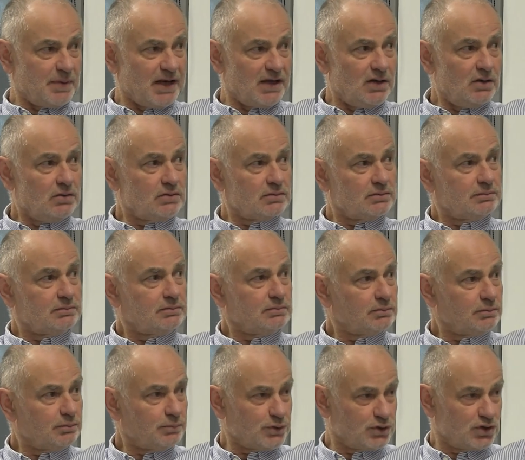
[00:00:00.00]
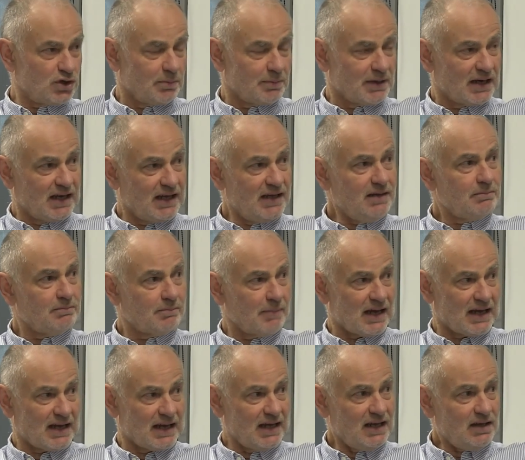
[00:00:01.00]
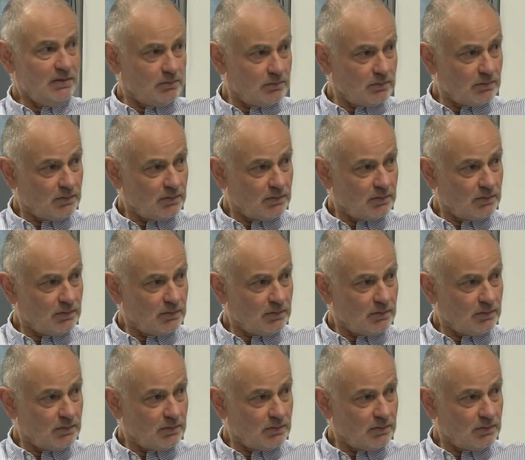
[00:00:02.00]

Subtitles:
bowel predominantly, mainly,